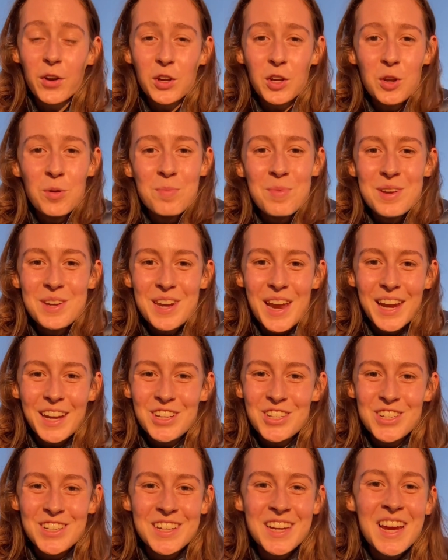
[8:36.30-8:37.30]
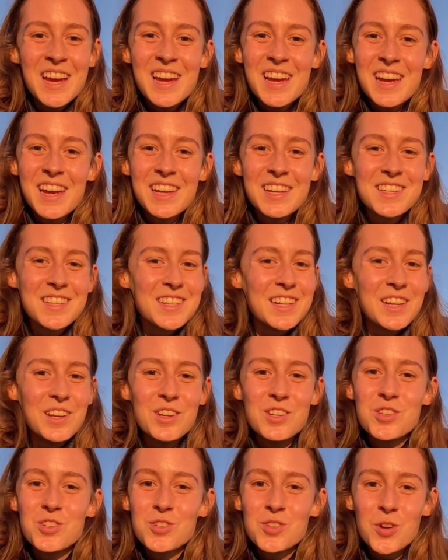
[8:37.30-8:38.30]
human nature, it is
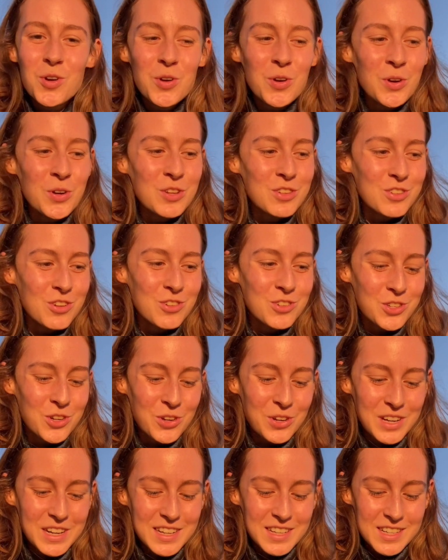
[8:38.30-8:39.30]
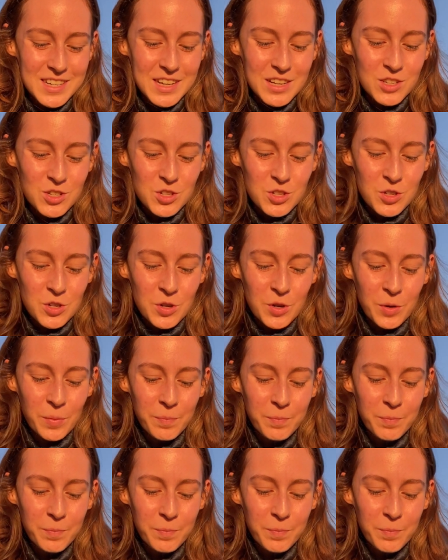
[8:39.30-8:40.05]
so, so, so easy to